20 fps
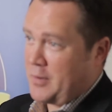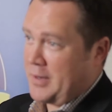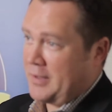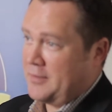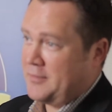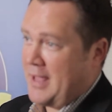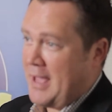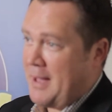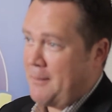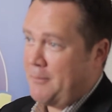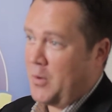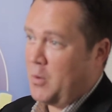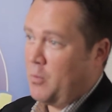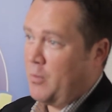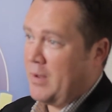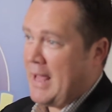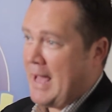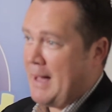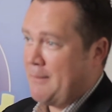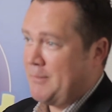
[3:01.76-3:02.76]
for
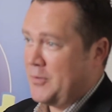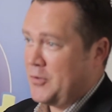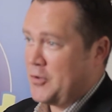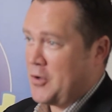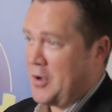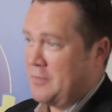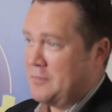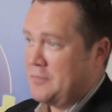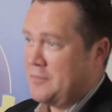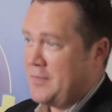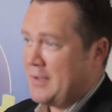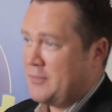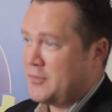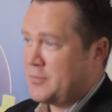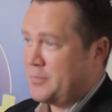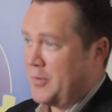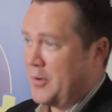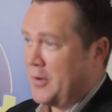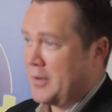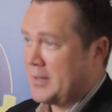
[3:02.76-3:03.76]
example, what happened on
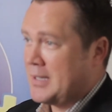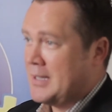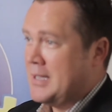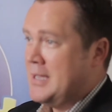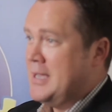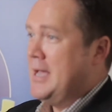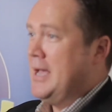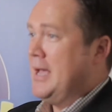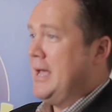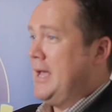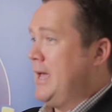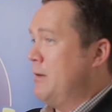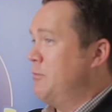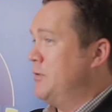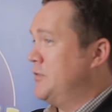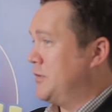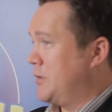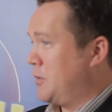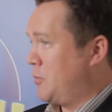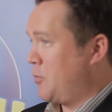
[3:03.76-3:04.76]
Facebook,
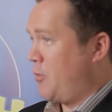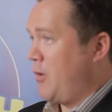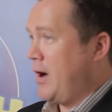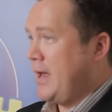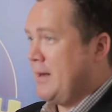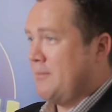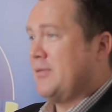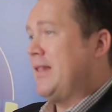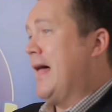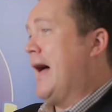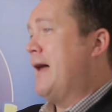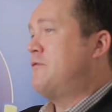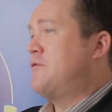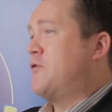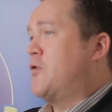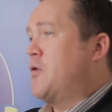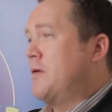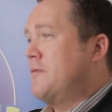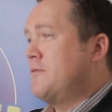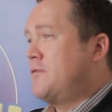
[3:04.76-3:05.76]
it was a great
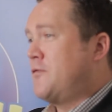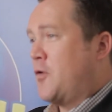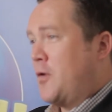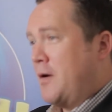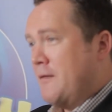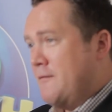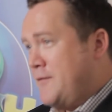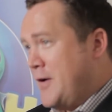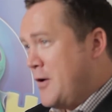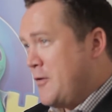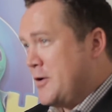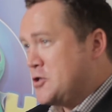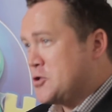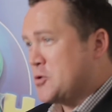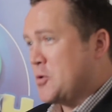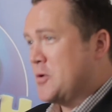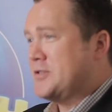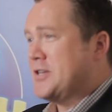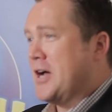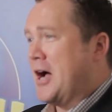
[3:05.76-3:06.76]
platform for a very
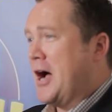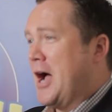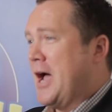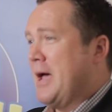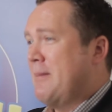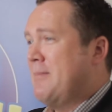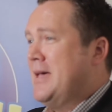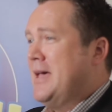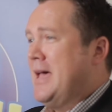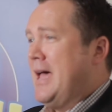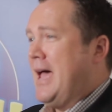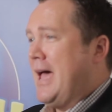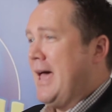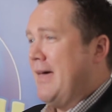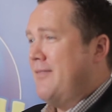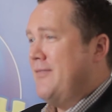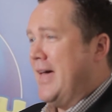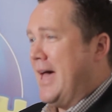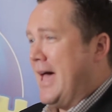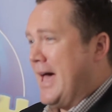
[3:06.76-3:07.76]
short time,
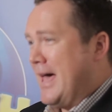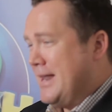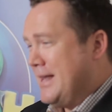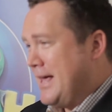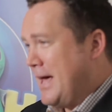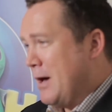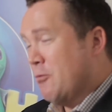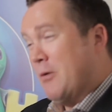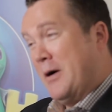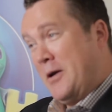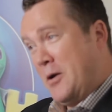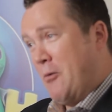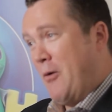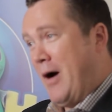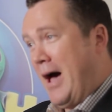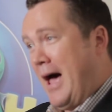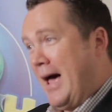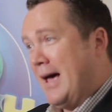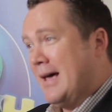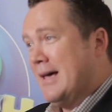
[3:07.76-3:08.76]
and then it went
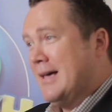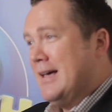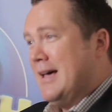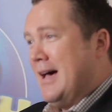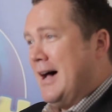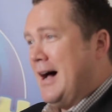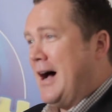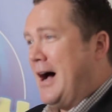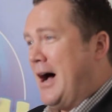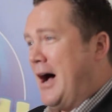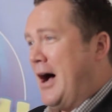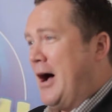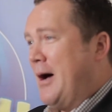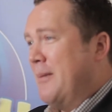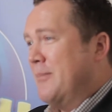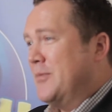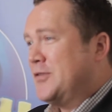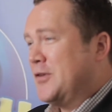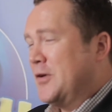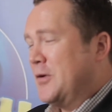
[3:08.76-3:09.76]
away.
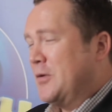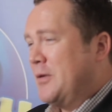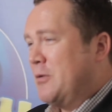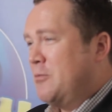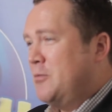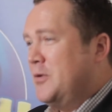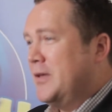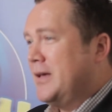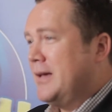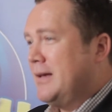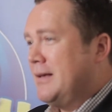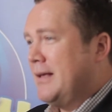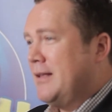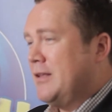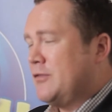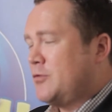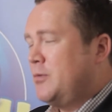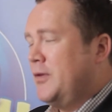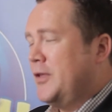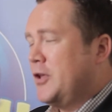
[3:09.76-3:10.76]
So
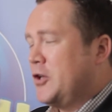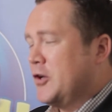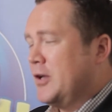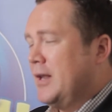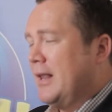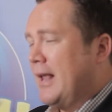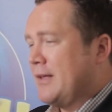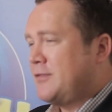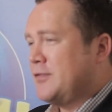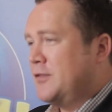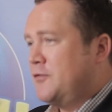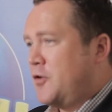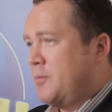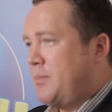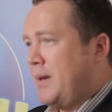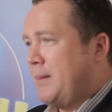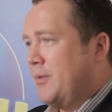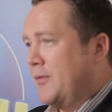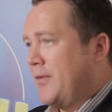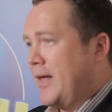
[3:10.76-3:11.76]
it's really a good lesson
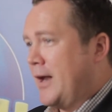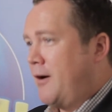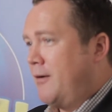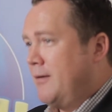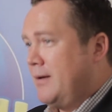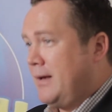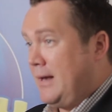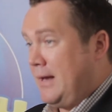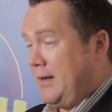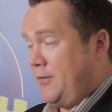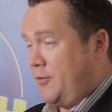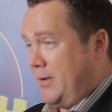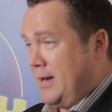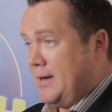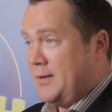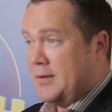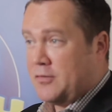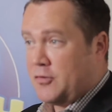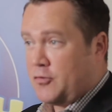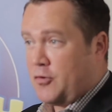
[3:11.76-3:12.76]
for people that are either
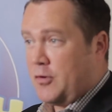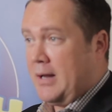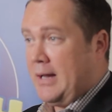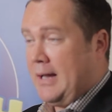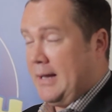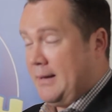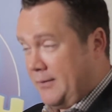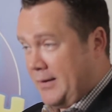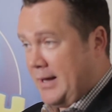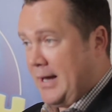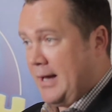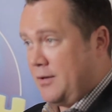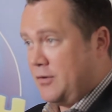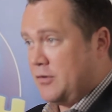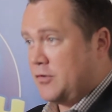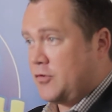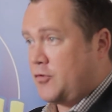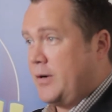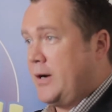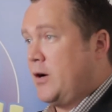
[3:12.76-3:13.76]
in the
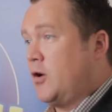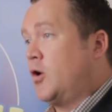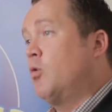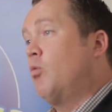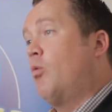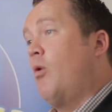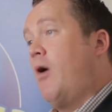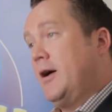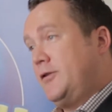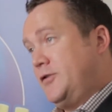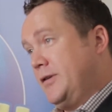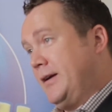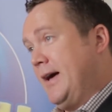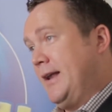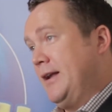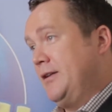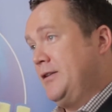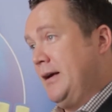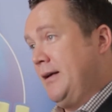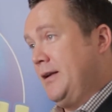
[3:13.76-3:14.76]
industry or who want to
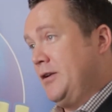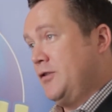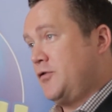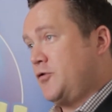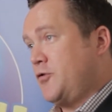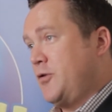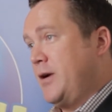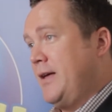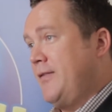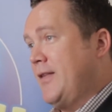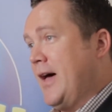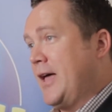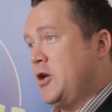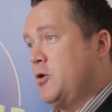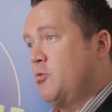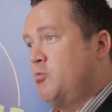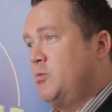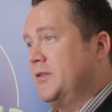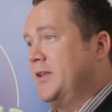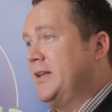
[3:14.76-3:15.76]
get into industry, that
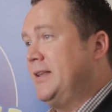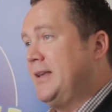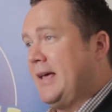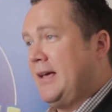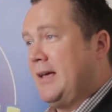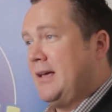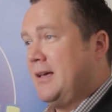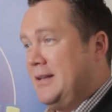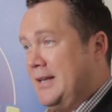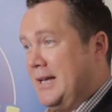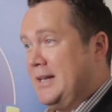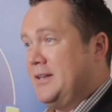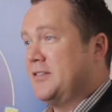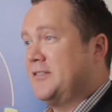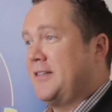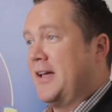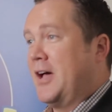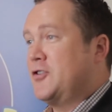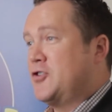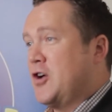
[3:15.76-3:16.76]
you really need
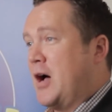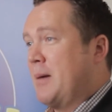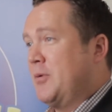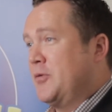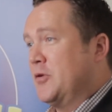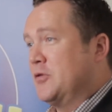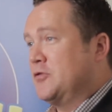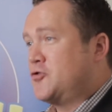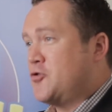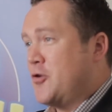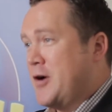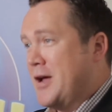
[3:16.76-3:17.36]
to stay on top of those